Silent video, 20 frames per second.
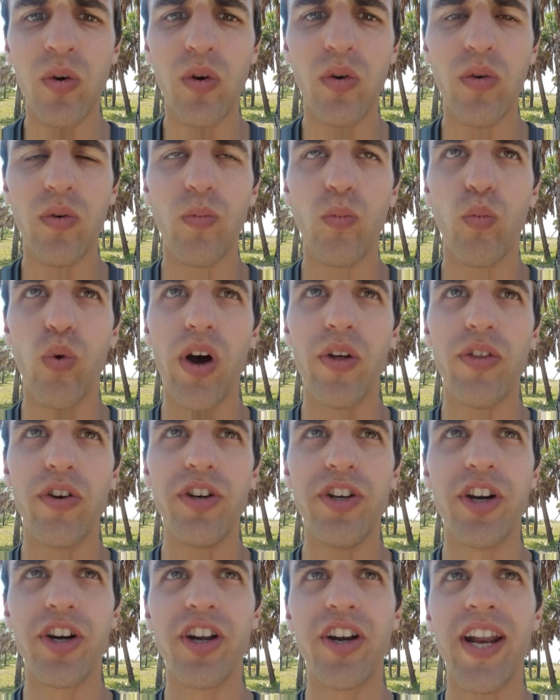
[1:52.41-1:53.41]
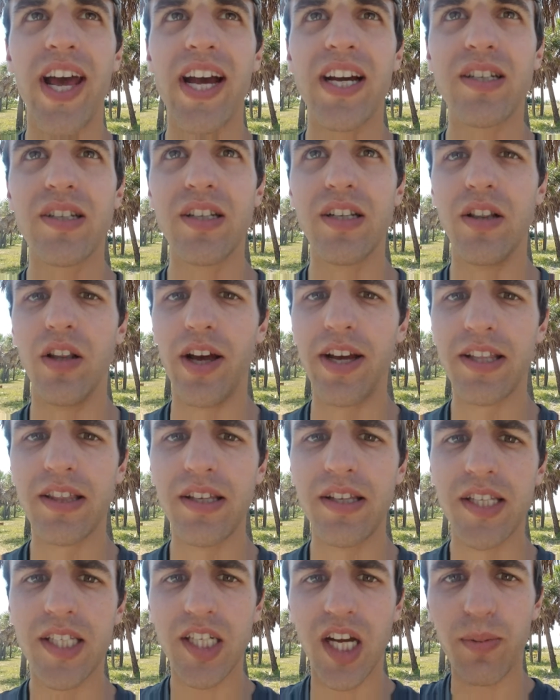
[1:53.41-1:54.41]
whether you're going to actually like
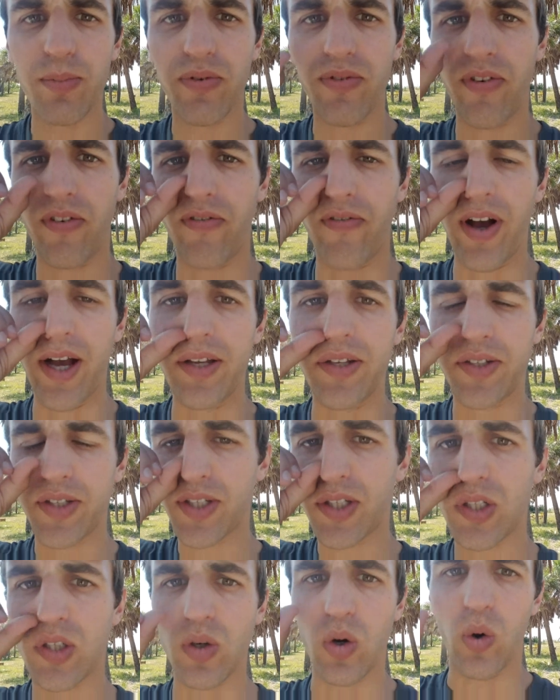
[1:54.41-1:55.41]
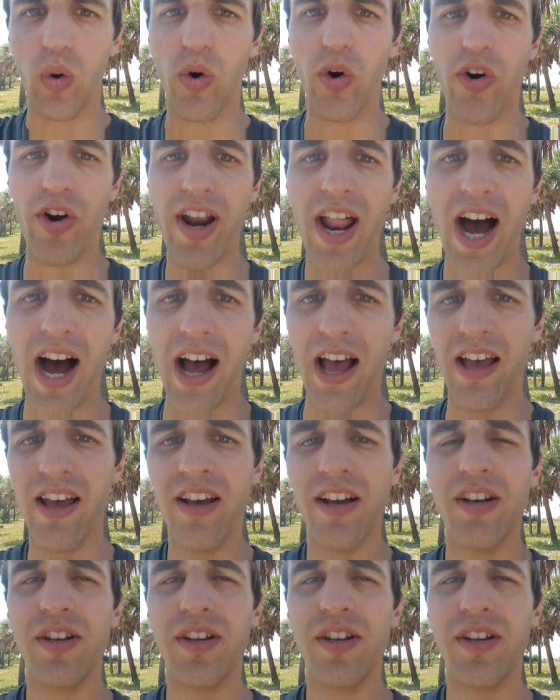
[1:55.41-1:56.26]
these type of events or not.